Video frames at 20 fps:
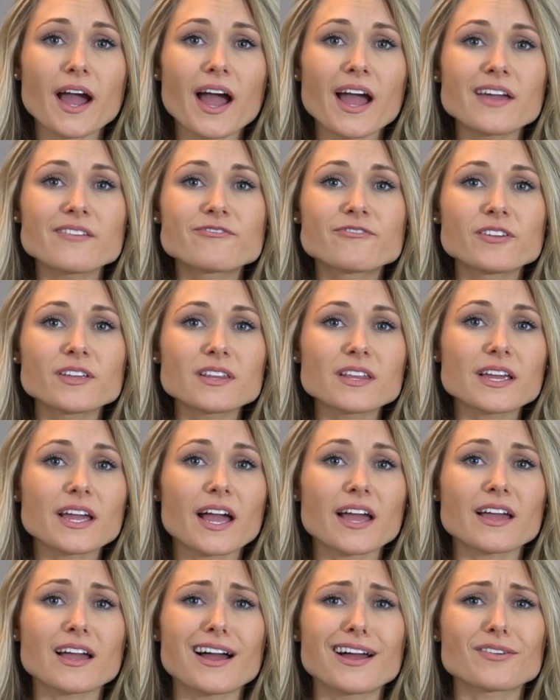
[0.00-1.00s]
I feel like
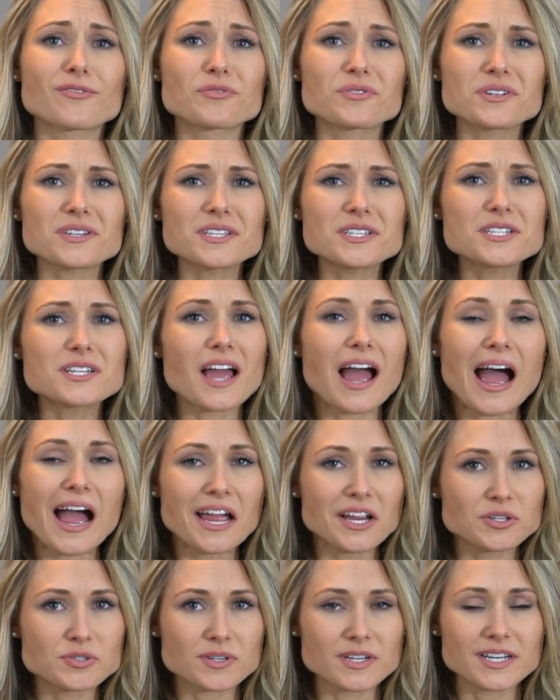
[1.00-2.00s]
I got really
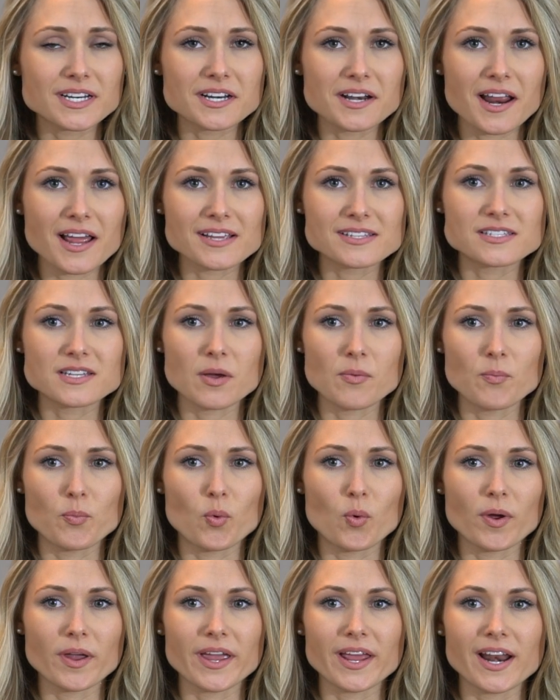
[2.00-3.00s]
dehydrated at some point,